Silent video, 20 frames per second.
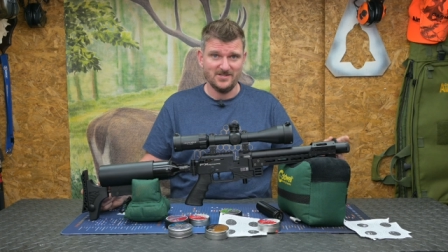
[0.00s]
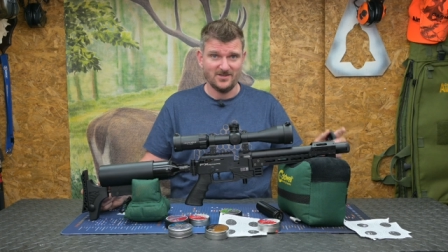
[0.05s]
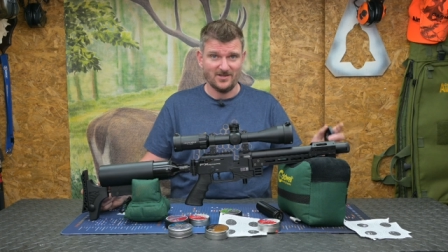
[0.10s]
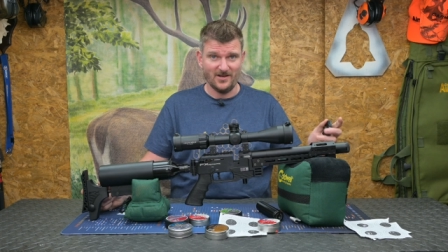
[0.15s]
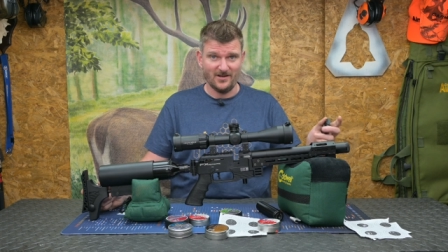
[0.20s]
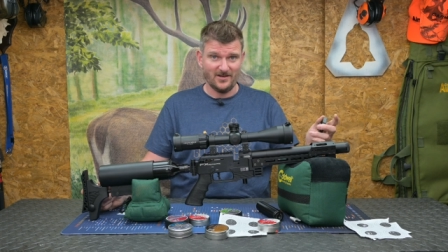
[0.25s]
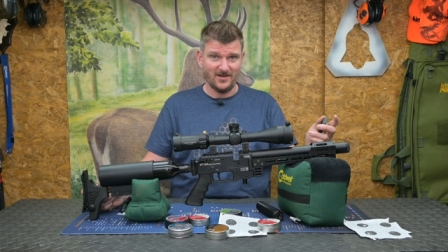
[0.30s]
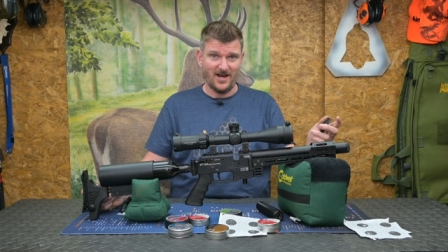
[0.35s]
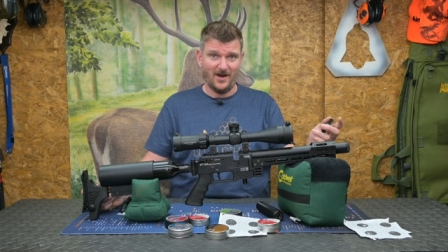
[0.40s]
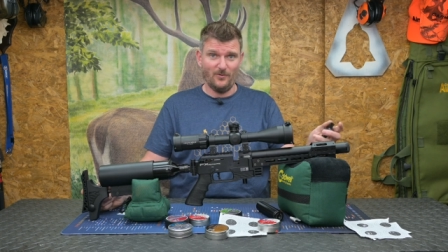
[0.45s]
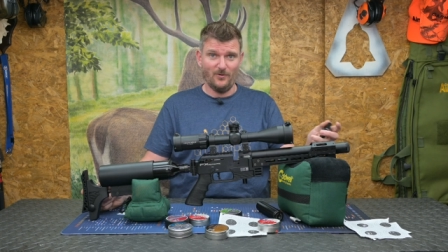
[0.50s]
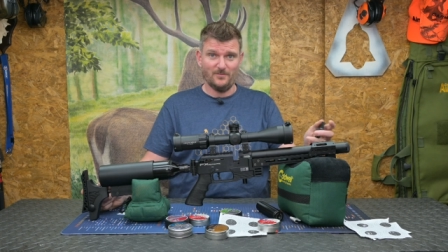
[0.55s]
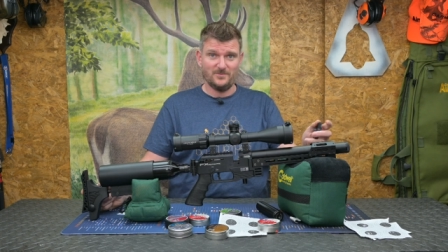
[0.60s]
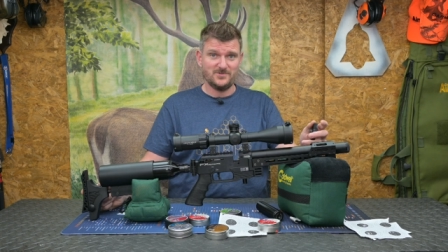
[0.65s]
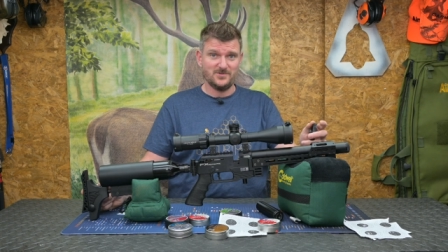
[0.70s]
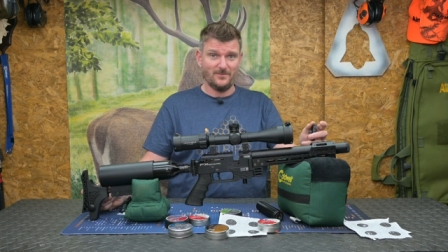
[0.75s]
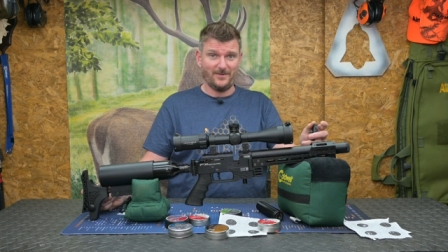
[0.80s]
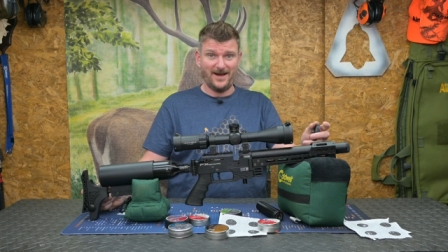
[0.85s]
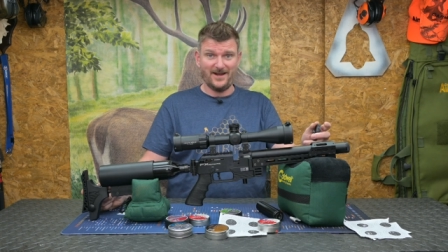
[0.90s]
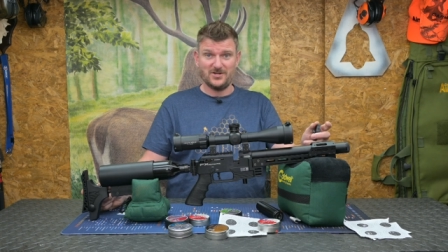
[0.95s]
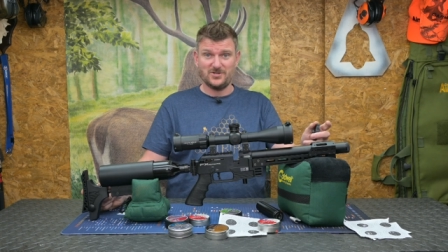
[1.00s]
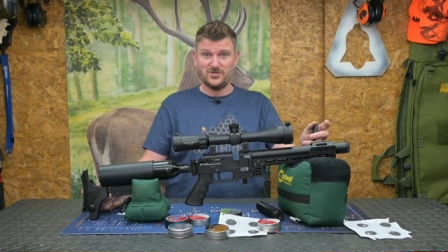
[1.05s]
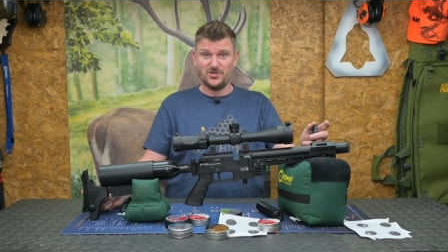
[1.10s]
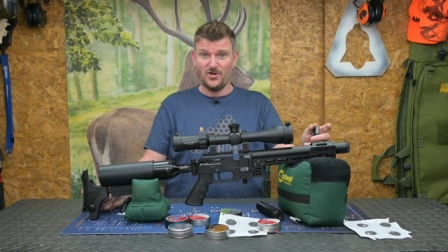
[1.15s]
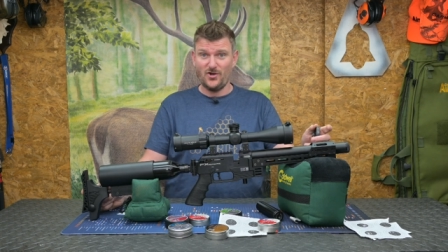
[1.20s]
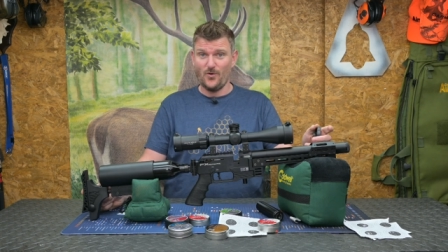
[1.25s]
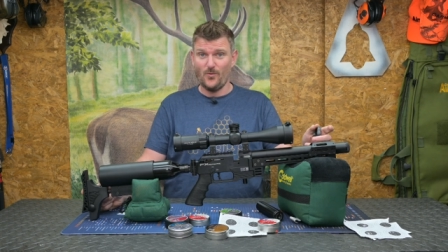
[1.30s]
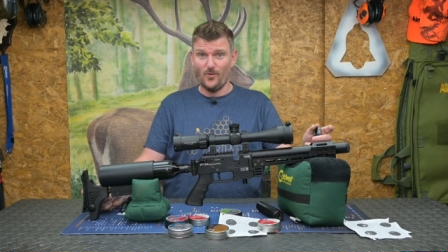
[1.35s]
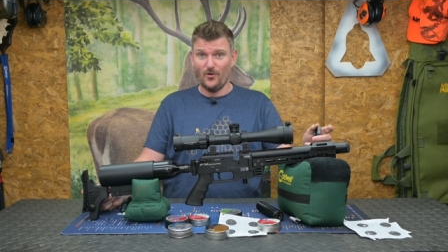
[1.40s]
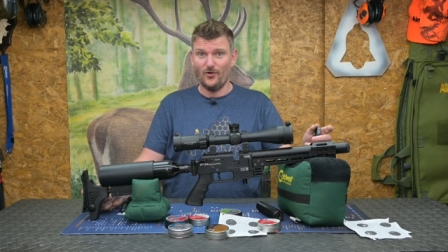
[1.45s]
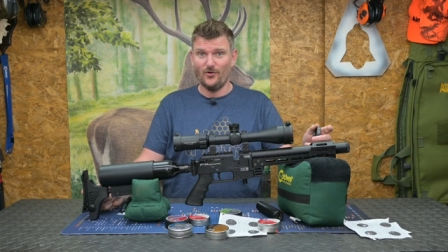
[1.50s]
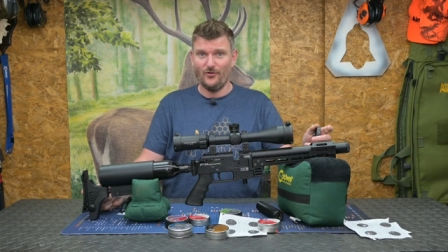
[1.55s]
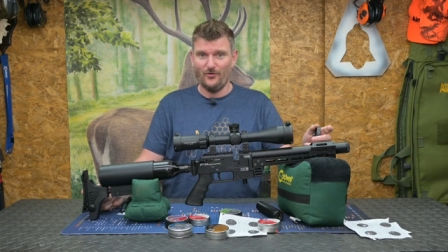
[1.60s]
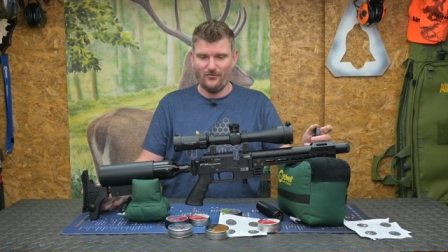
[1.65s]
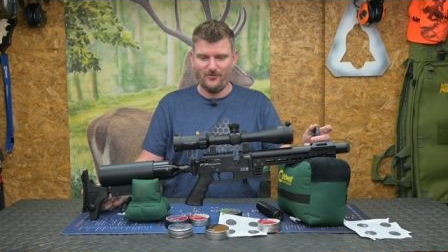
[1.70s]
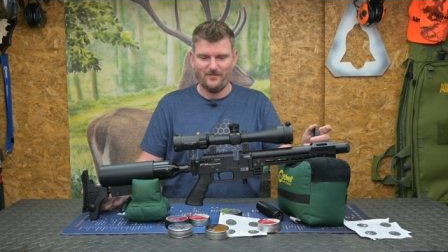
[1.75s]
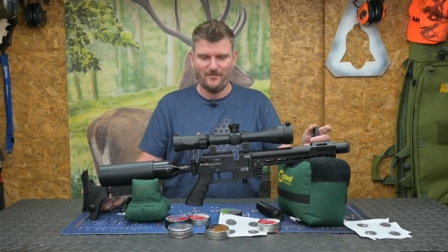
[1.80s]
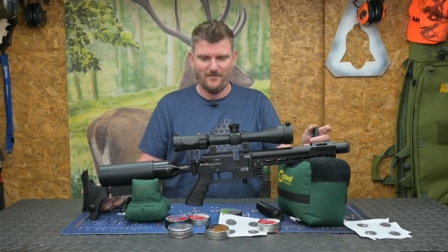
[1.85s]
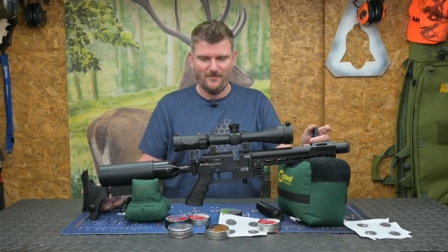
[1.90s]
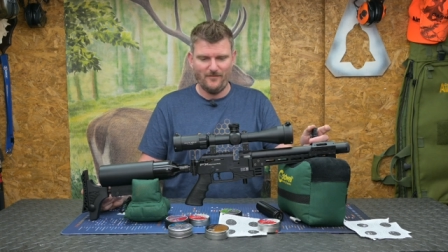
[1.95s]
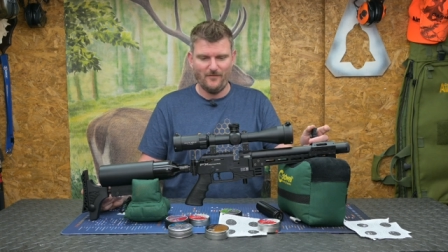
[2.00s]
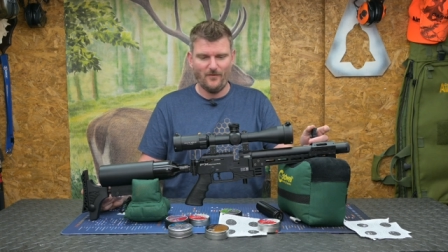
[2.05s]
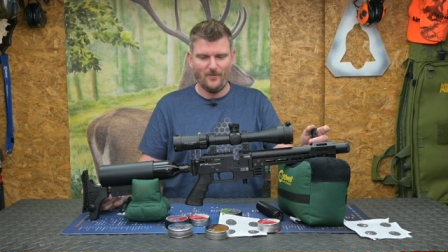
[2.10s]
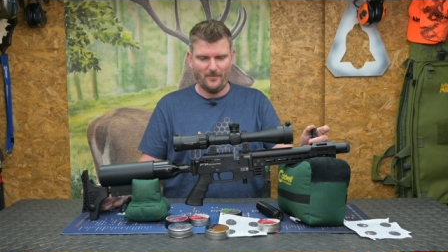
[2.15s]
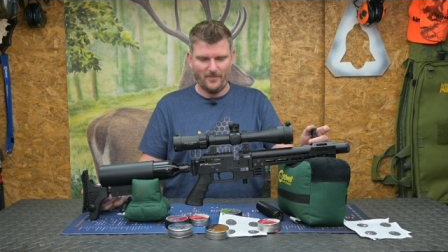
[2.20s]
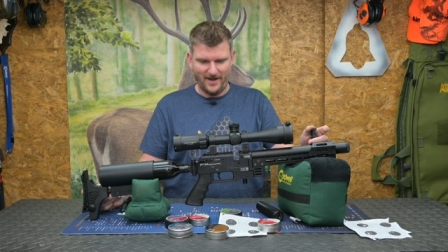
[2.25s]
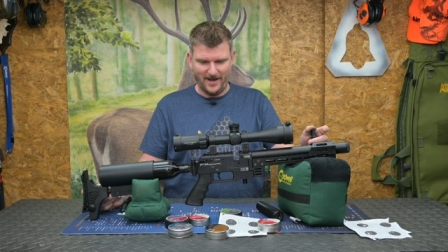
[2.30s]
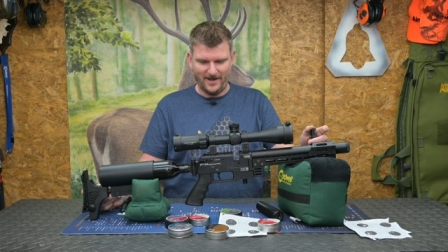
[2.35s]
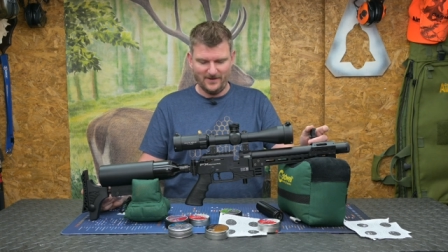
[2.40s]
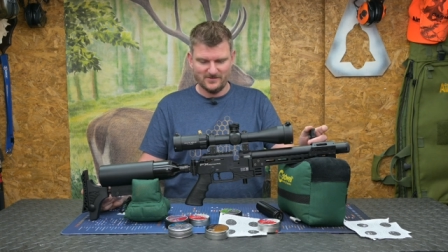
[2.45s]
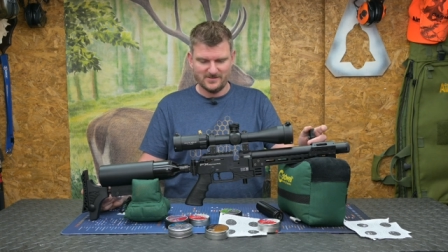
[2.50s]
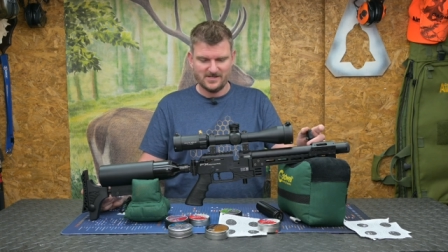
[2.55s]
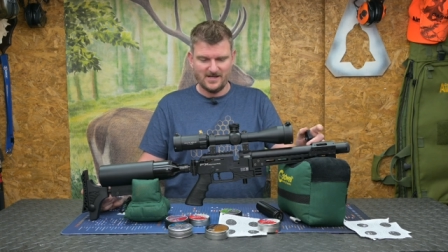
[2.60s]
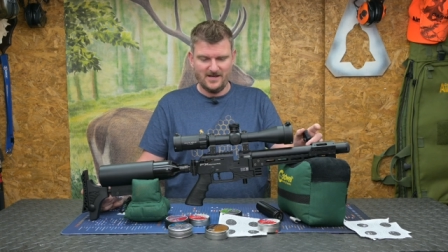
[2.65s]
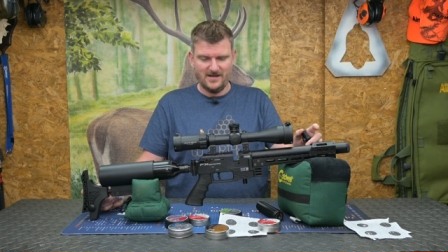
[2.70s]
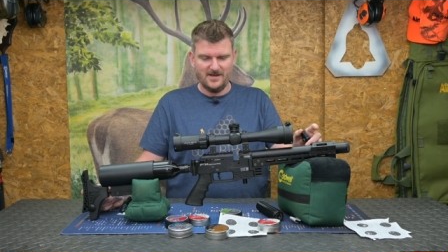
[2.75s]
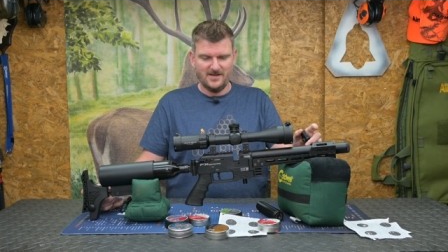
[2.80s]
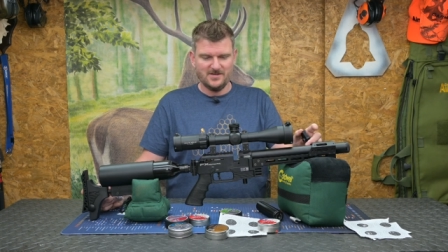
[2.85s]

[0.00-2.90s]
you can go up to about 200 foot-pounds.